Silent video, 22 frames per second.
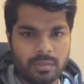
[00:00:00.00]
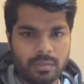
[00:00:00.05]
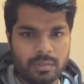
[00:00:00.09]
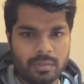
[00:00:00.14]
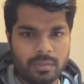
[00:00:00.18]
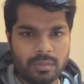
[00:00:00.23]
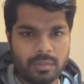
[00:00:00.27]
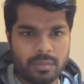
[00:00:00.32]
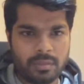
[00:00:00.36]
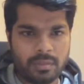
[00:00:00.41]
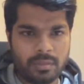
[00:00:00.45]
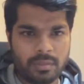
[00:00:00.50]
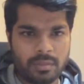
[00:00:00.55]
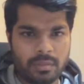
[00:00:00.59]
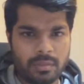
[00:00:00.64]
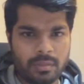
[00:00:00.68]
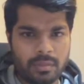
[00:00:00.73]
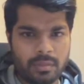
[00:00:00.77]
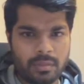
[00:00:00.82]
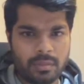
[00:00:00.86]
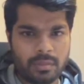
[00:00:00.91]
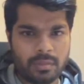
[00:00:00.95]

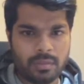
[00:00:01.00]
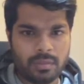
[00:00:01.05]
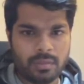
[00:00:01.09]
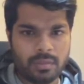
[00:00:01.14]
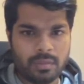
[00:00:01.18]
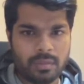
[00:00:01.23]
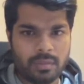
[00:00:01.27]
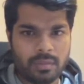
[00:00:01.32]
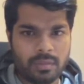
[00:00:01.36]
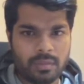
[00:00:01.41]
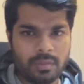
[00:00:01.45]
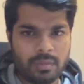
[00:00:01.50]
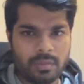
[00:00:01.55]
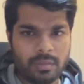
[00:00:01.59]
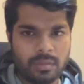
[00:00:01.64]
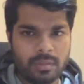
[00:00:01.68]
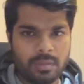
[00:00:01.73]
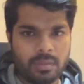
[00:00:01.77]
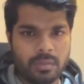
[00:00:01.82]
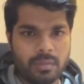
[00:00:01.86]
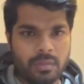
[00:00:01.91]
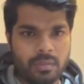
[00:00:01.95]

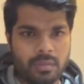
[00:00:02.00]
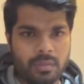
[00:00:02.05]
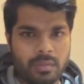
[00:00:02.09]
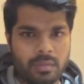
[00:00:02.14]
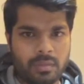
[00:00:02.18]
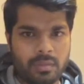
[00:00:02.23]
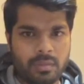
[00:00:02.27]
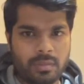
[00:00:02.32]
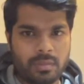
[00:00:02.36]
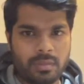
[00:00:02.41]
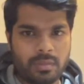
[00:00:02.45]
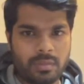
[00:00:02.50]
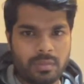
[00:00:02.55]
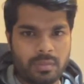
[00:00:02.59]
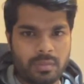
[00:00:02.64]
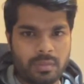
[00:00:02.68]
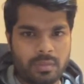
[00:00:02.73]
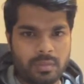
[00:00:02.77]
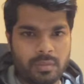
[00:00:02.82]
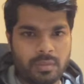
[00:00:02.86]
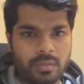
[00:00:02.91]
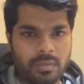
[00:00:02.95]

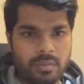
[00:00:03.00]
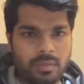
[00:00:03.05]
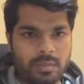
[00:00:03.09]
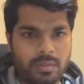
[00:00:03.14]
[no speech]